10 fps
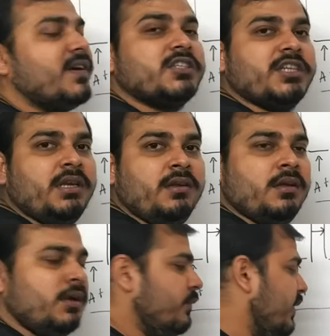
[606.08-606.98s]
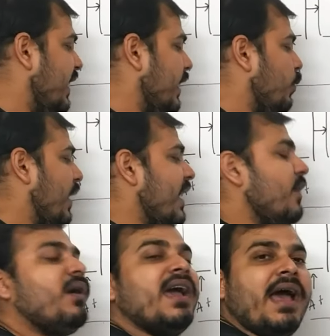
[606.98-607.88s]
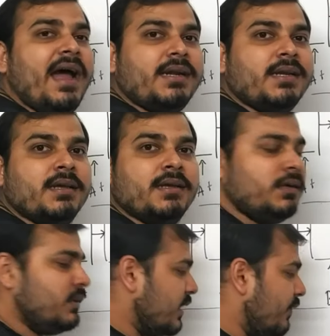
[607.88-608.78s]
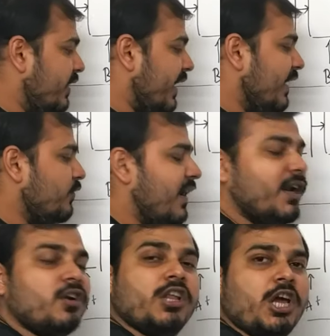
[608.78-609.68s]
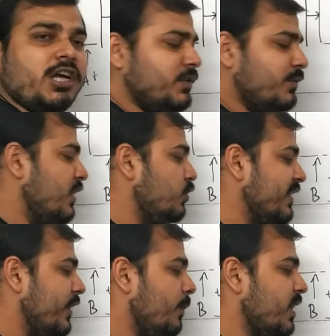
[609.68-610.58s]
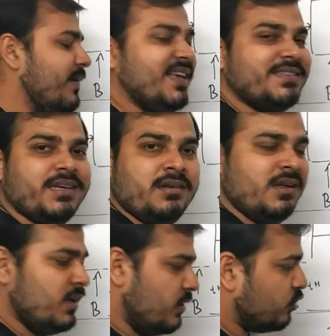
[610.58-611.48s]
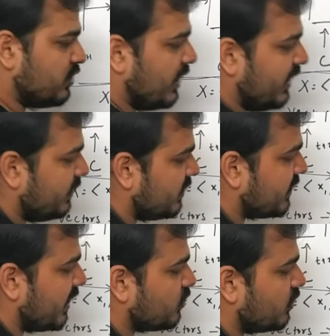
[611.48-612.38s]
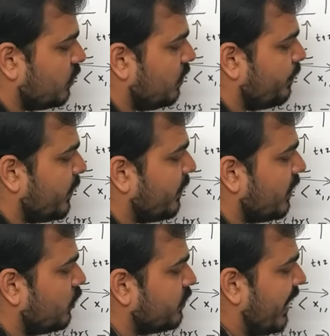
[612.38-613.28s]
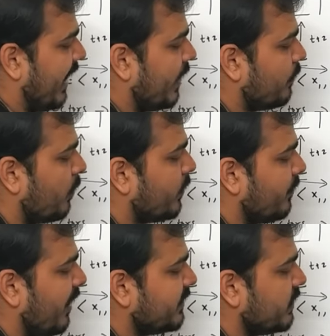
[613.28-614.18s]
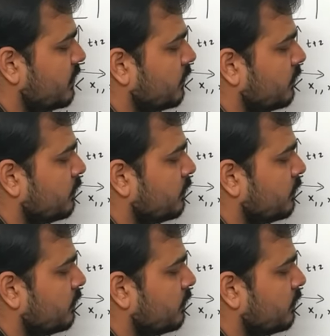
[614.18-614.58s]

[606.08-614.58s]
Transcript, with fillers: function we get our y and y hat then we'll try to find out the loss. We'll use an optimizer. Usually in this case also, people use Adam optimizer.